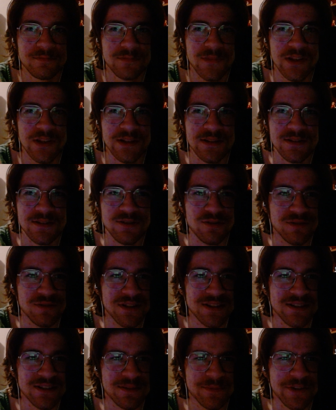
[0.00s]
is
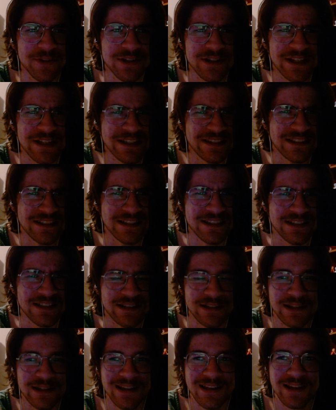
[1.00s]
doing something. I
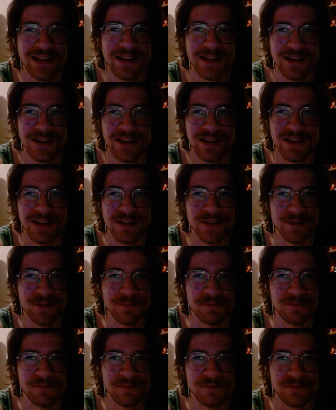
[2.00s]
think.
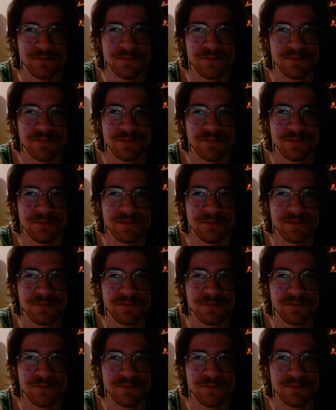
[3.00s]
Um,